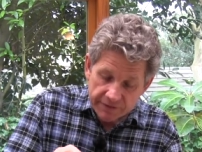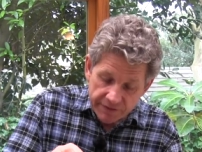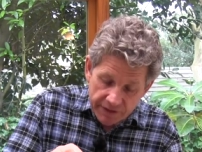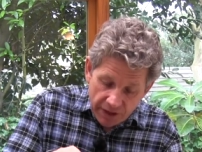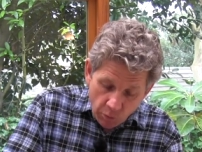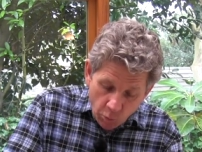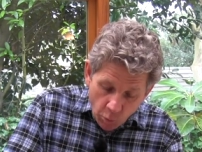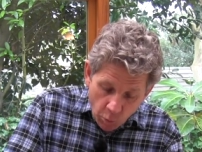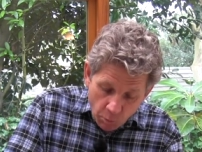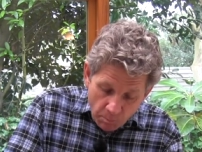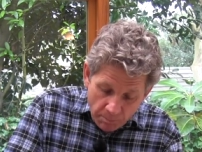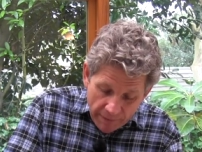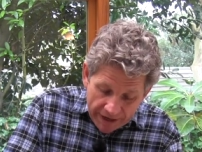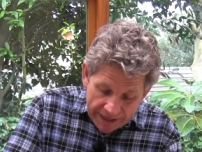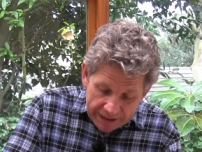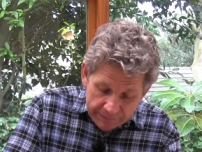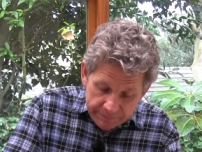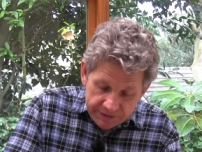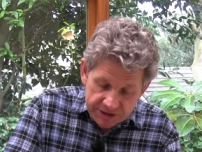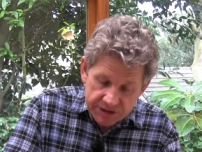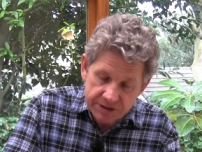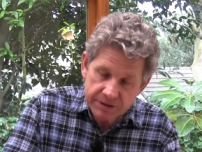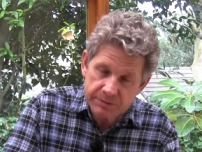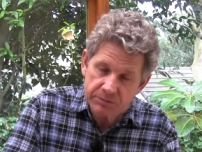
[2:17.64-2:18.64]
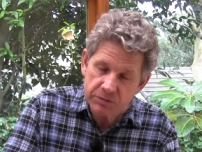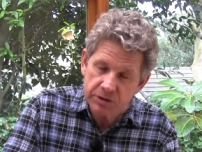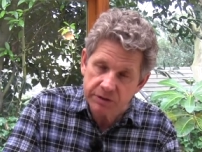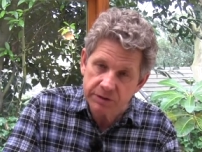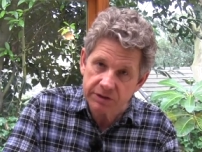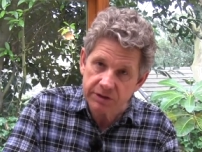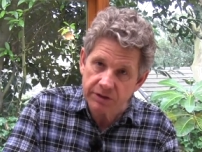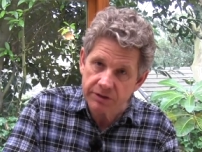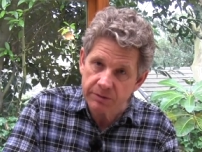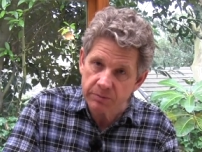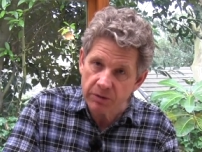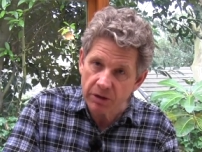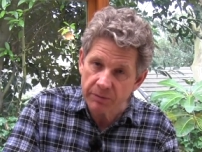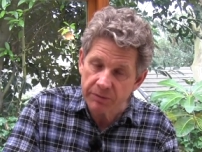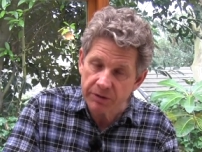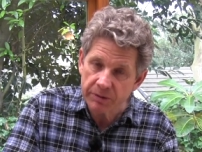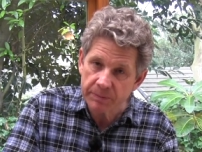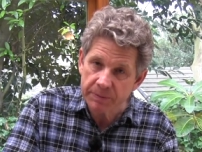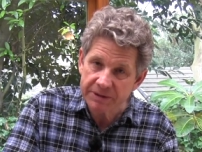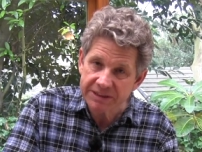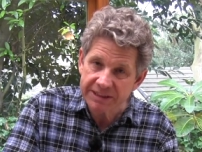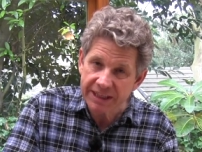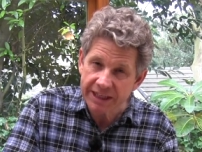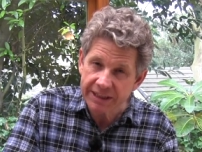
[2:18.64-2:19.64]
There may be some roots on the bottom of
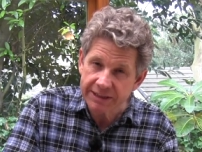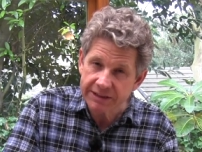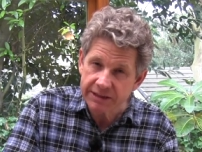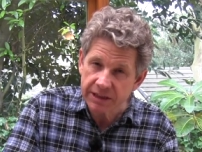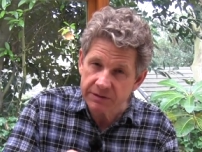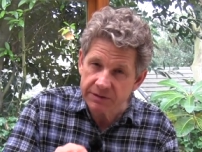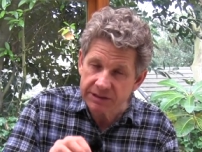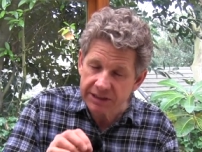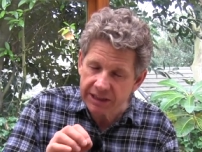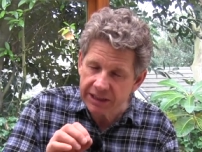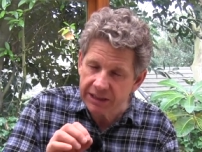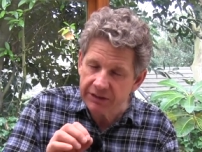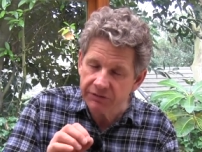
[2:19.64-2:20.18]
the potatoes.